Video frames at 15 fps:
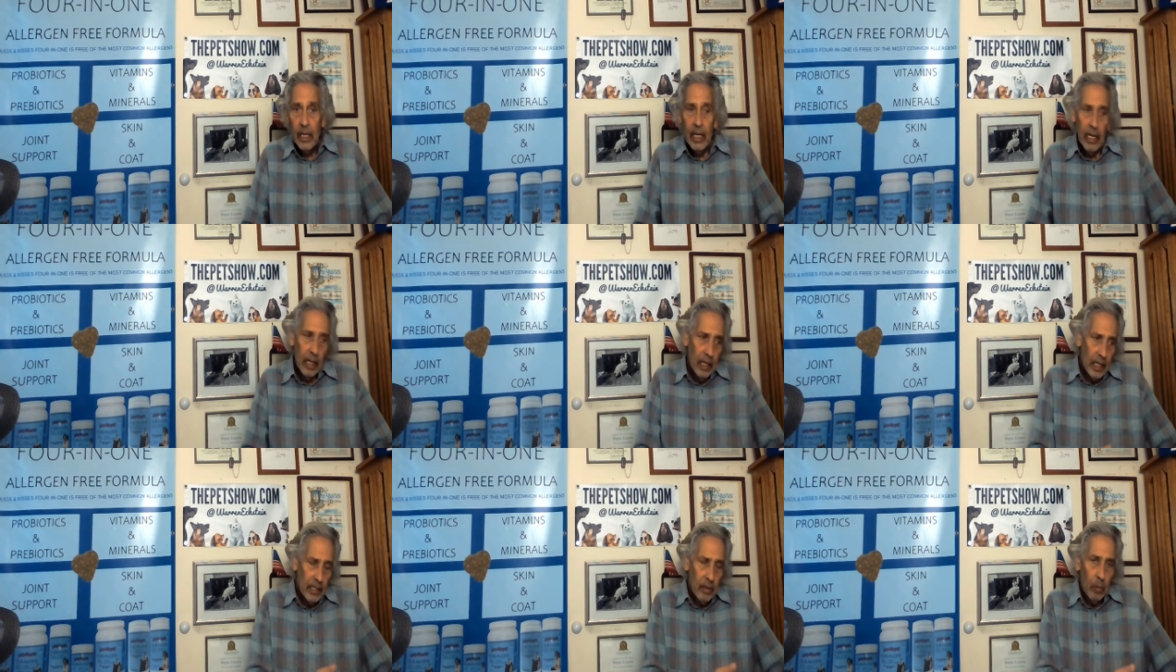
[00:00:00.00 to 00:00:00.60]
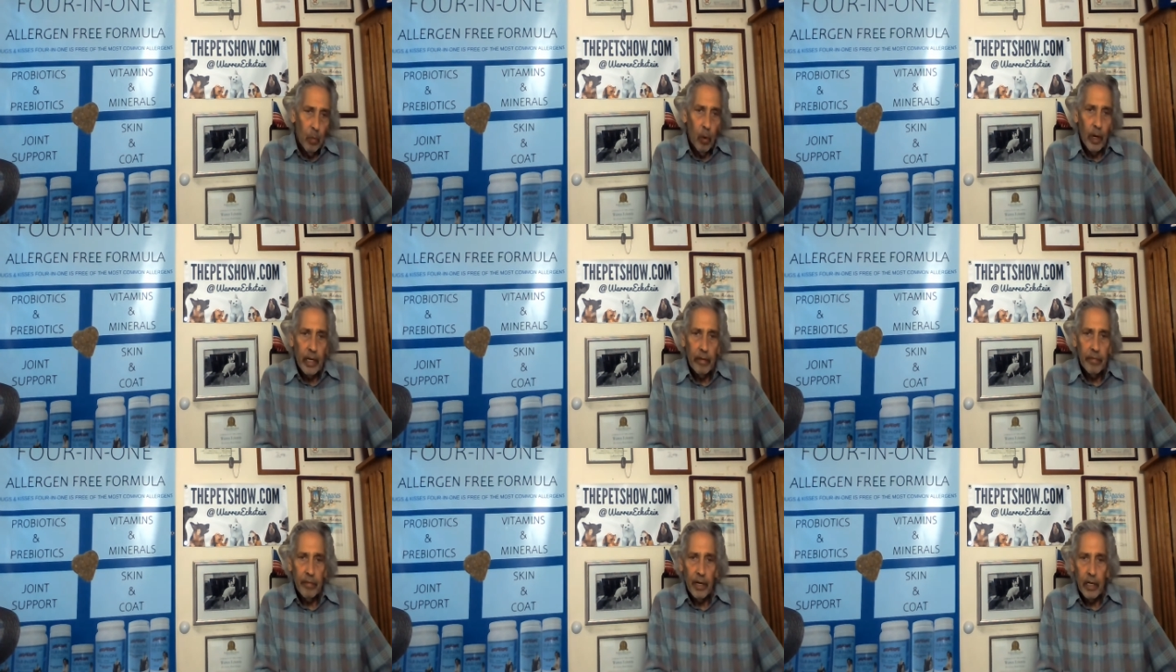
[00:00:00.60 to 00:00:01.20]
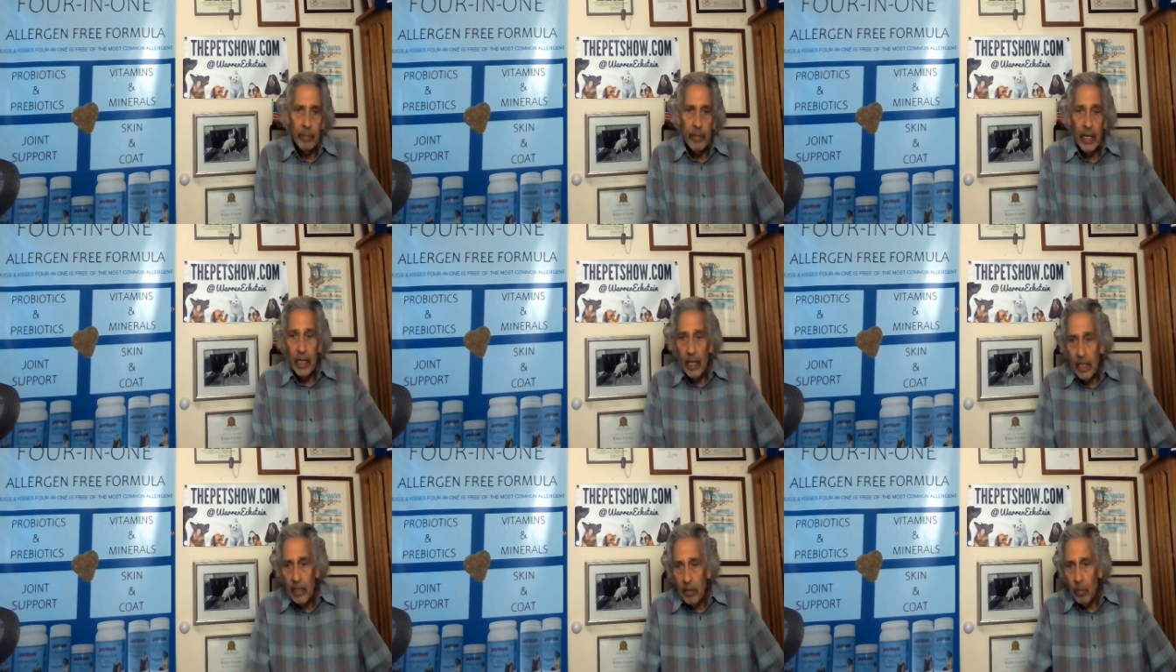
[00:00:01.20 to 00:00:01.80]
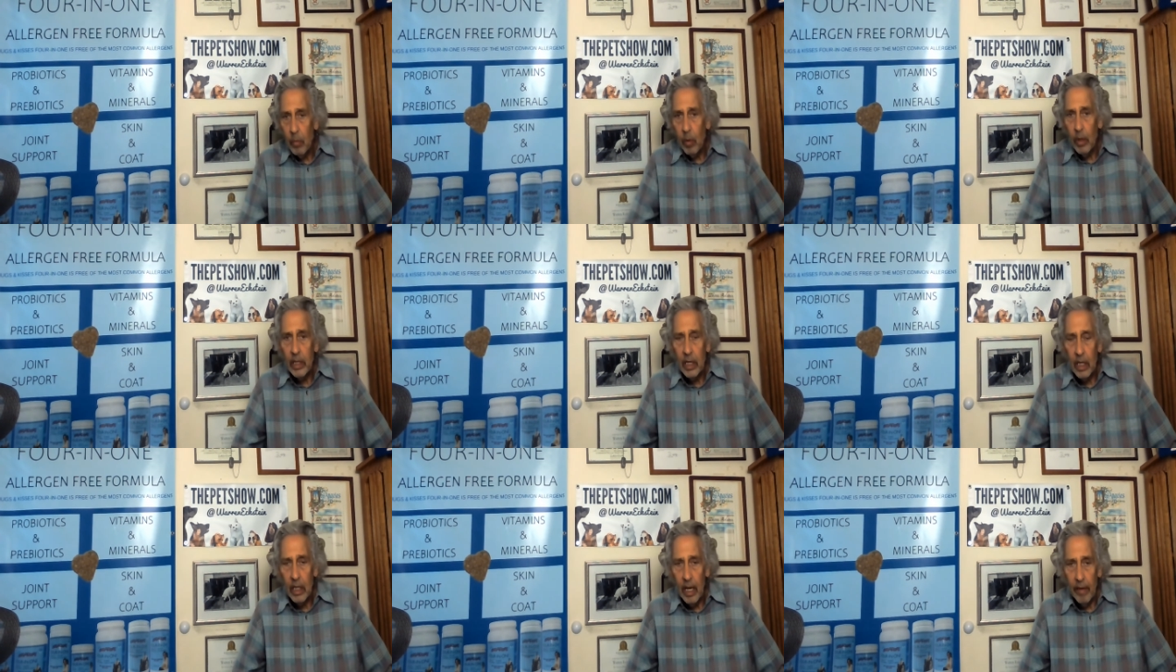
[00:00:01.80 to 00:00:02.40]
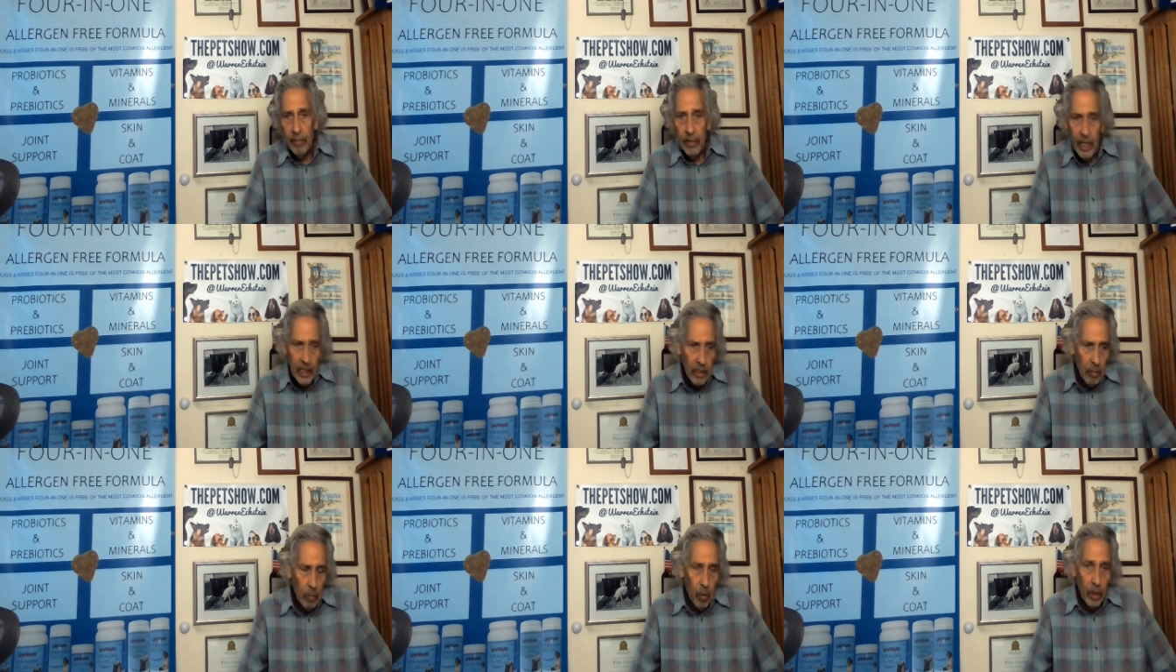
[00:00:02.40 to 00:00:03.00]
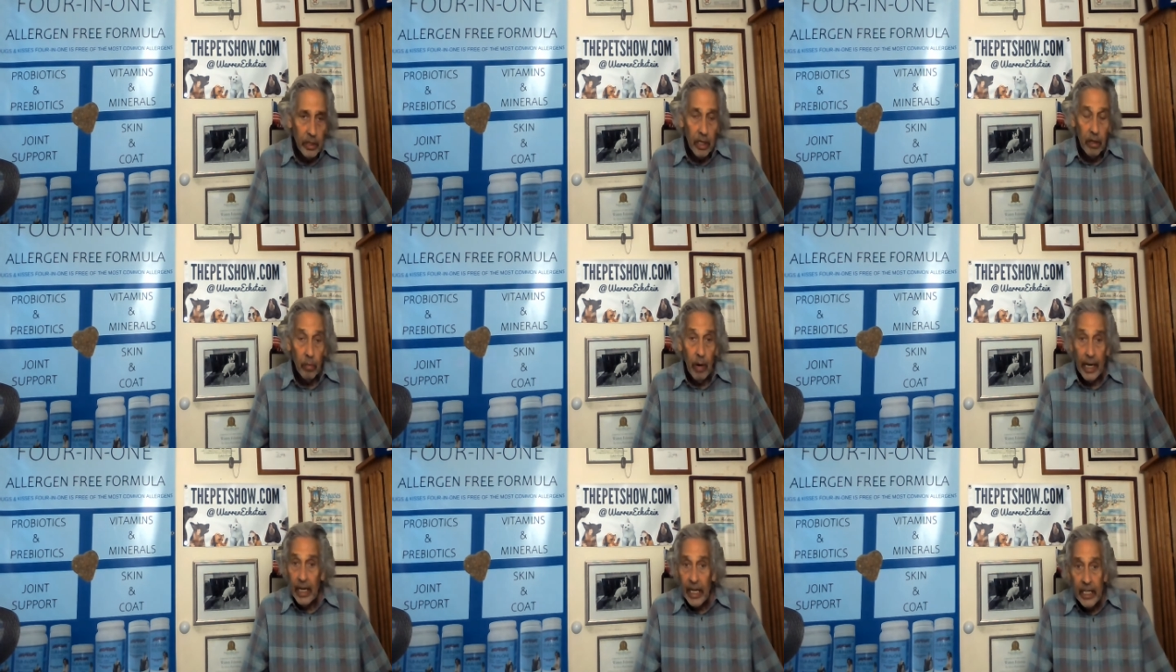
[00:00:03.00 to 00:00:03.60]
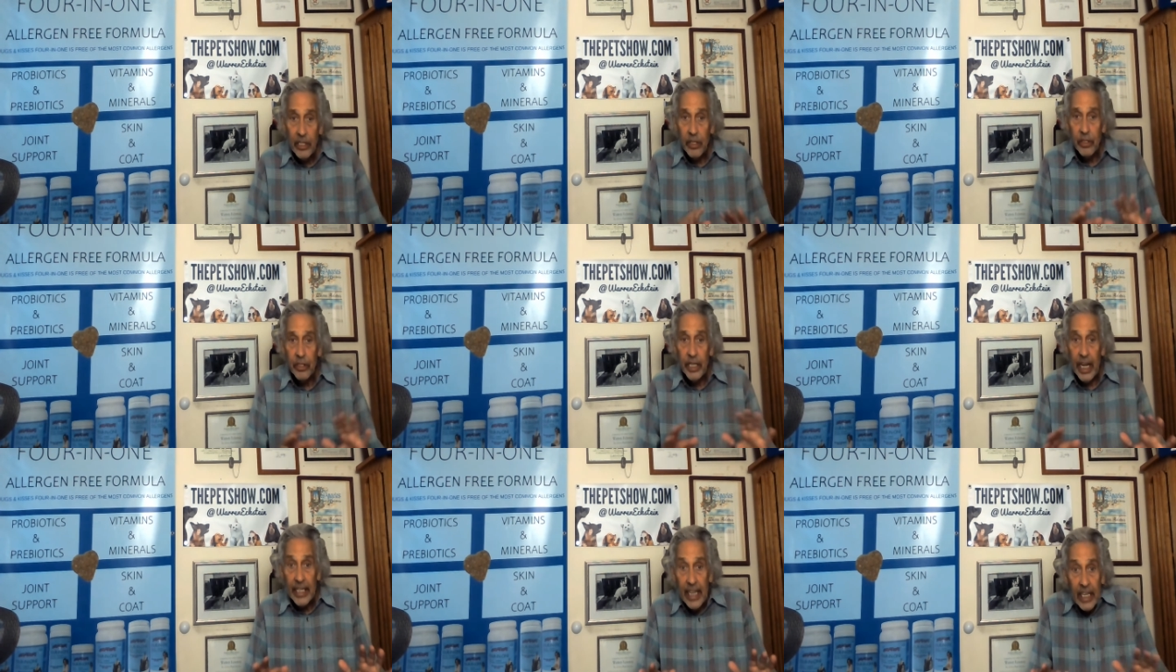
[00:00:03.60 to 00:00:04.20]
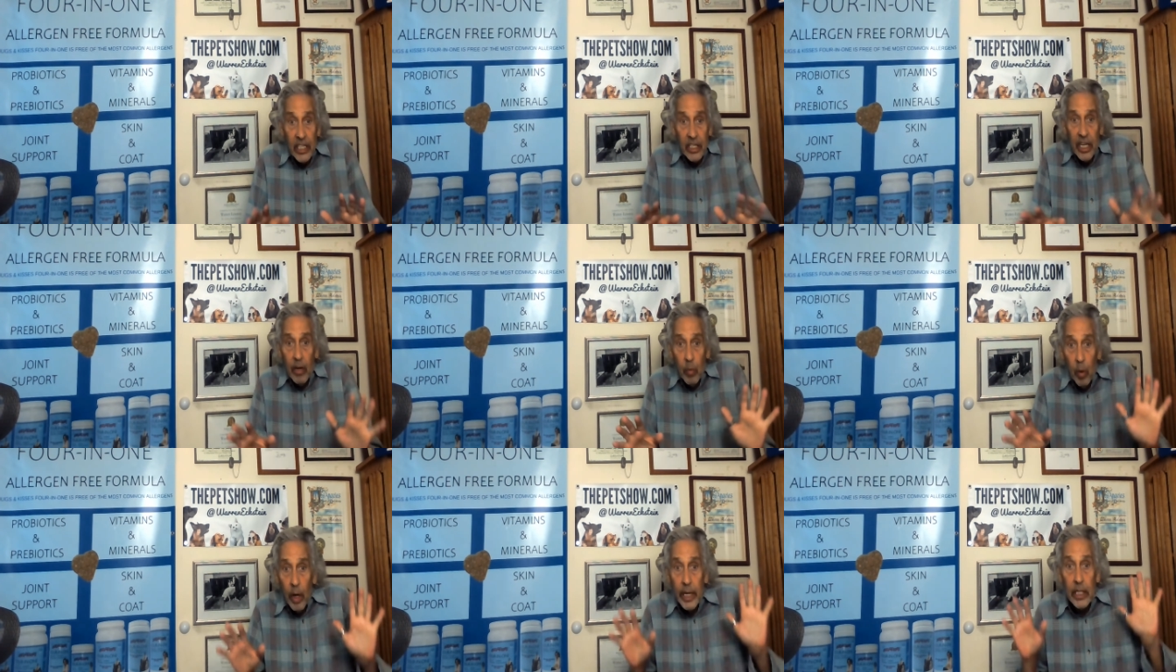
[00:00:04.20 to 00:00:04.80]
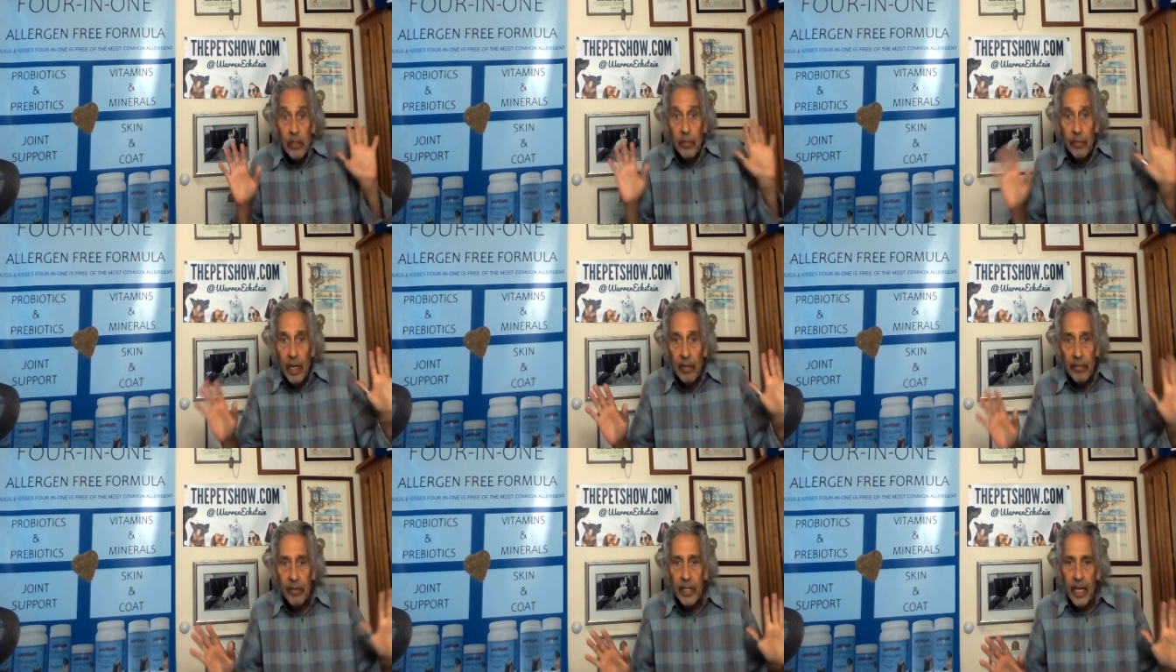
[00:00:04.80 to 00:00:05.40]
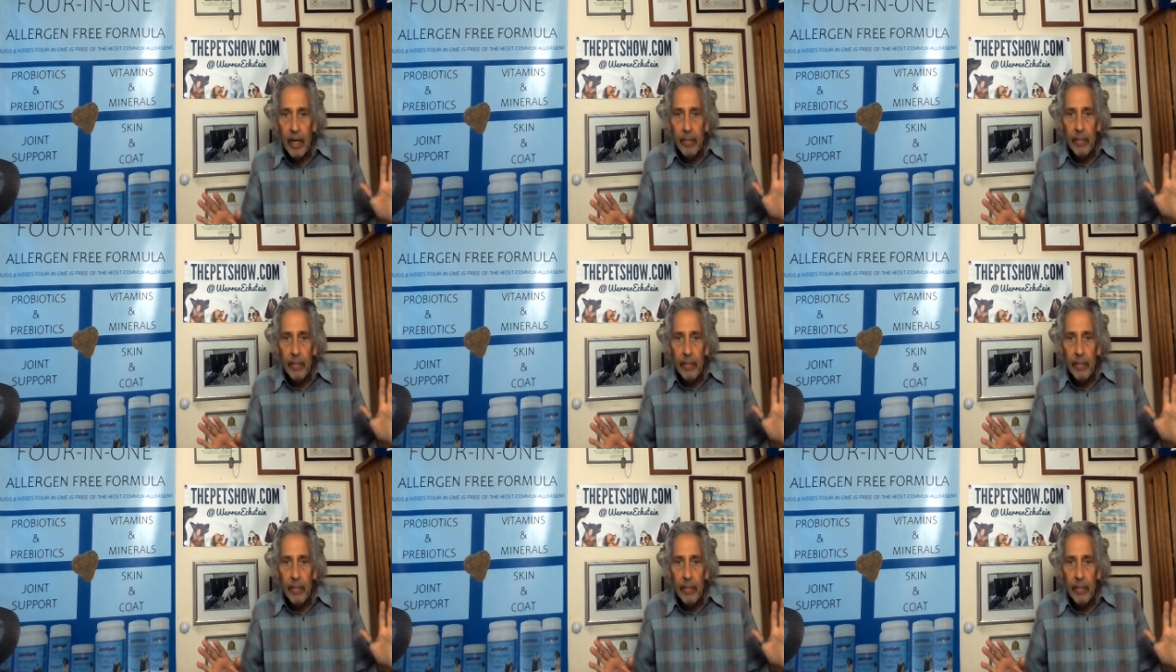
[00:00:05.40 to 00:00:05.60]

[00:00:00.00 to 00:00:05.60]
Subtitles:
Let them walk in front of me. Let them walk to the left. Let them walk to the right. I understand that it's their walk. It's fun for them.